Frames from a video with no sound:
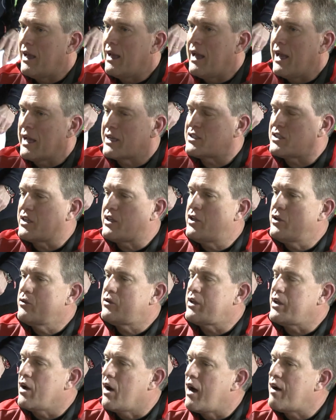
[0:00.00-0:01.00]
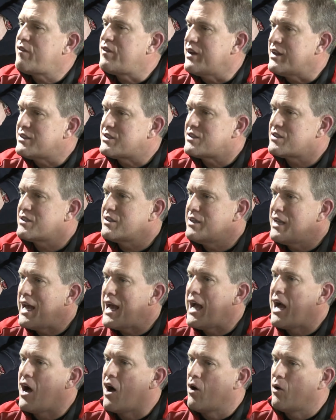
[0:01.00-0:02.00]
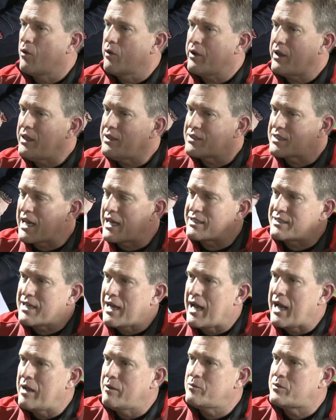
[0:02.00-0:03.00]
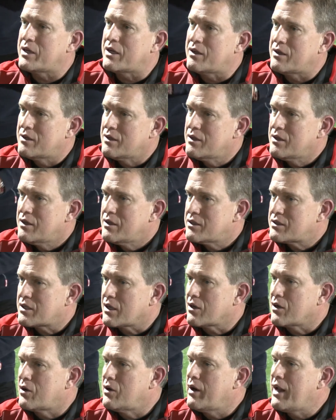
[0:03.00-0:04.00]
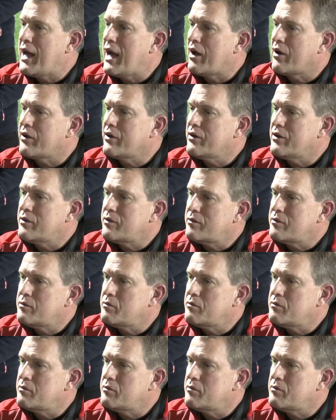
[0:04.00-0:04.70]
execute the offense, and now he's got time to to learn how to